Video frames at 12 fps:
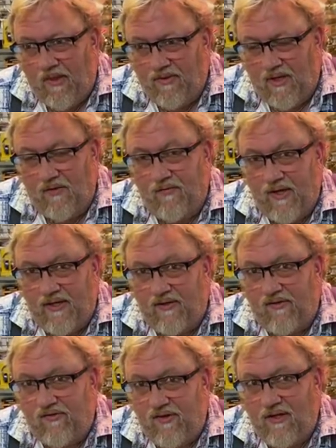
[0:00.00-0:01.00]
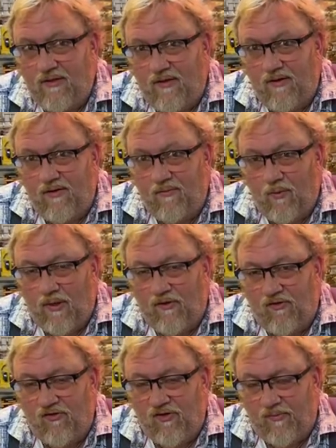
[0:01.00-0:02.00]
that I've had extended
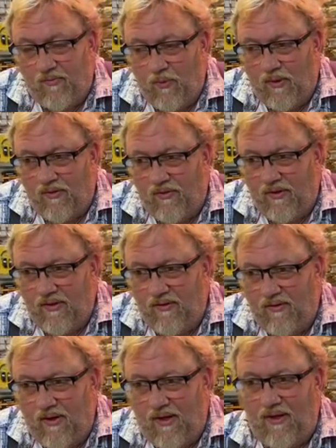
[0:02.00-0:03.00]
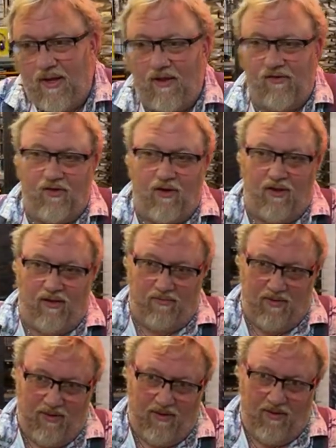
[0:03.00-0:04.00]
relationships with, and as I
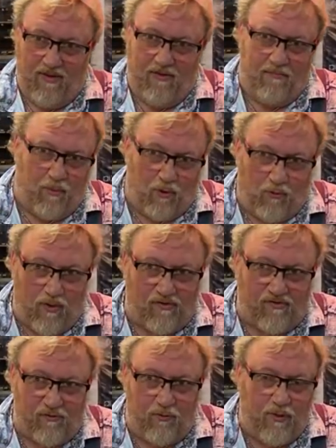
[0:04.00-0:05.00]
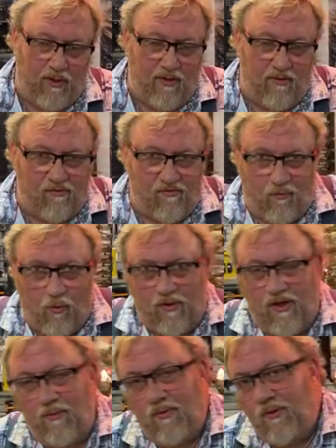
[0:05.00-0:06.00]
progressed through years of
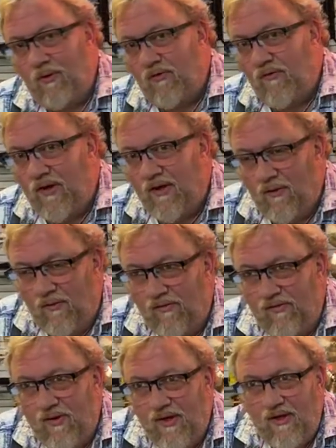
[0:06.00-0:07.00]
working with those venues,